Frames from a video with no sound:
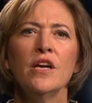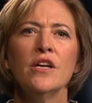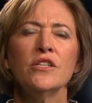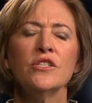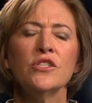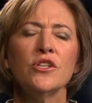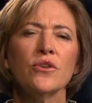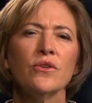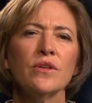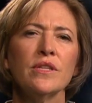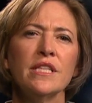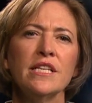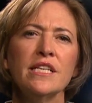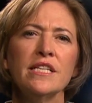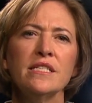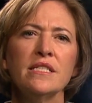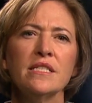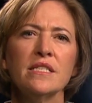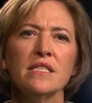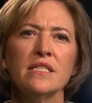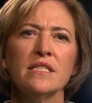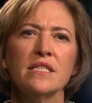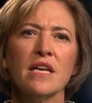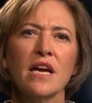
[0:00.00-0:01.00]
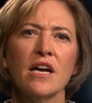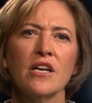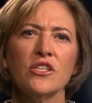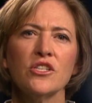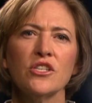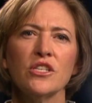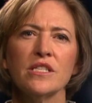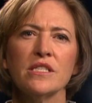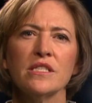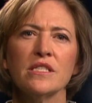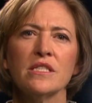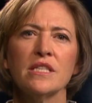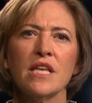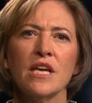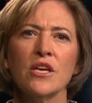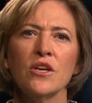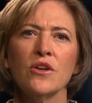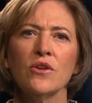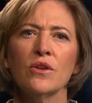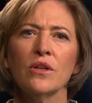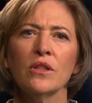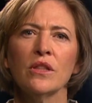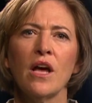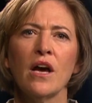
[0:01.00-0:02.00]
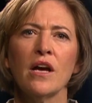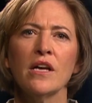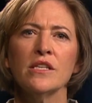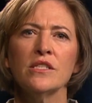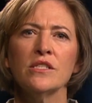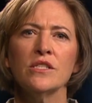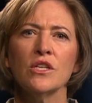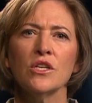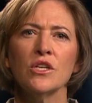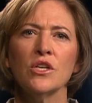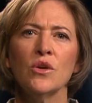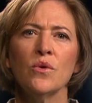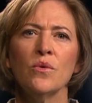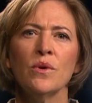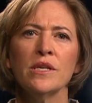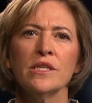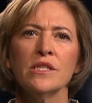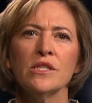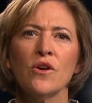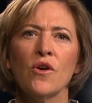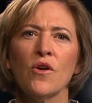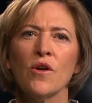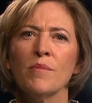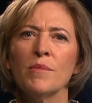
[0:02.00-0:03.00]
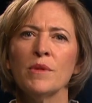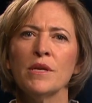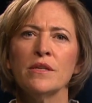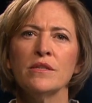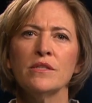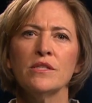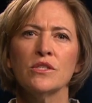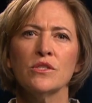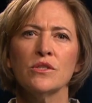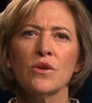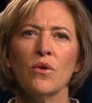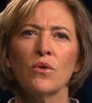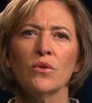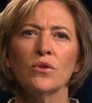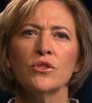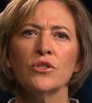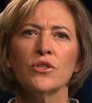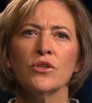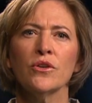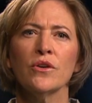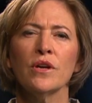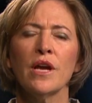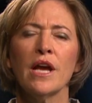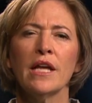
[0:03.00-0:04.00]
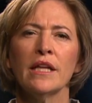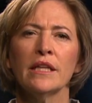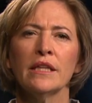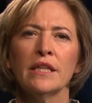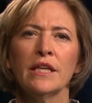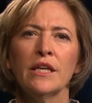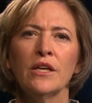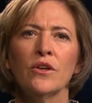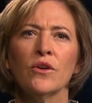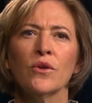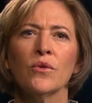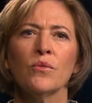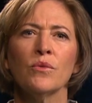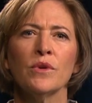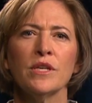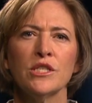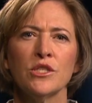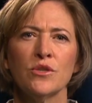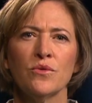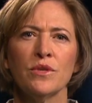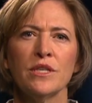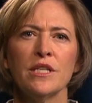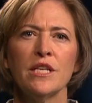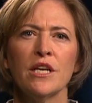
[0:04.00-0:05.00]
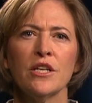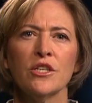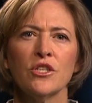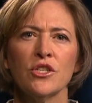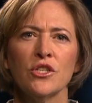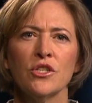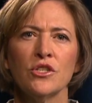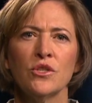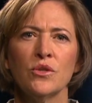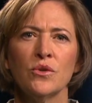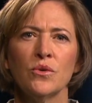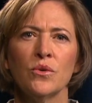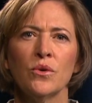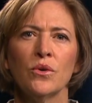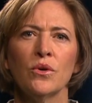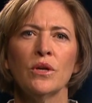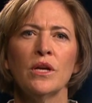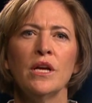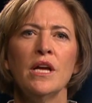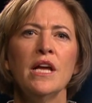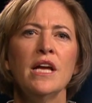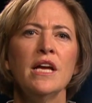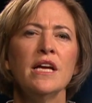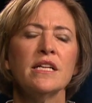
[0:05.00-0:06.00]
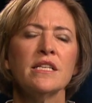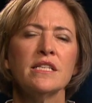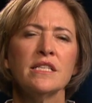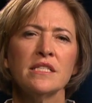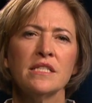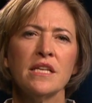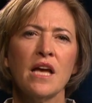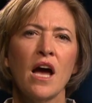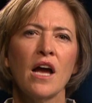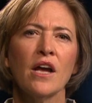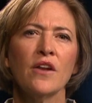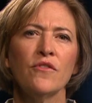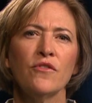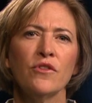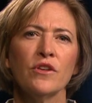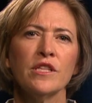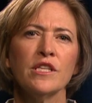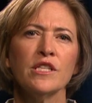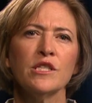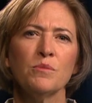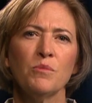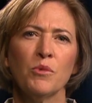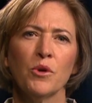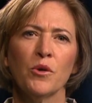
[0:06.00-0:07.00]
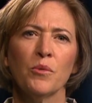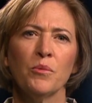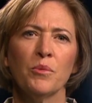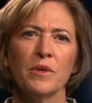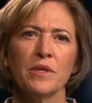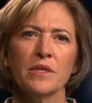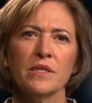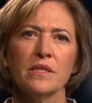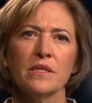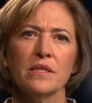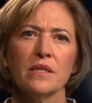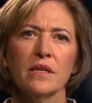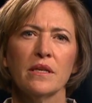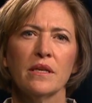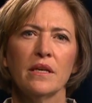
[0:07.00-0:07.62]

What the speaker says: During these discussions, they utilized the U.S. Army Soldier and Leader Risk Reduction Tool designed for this purpose.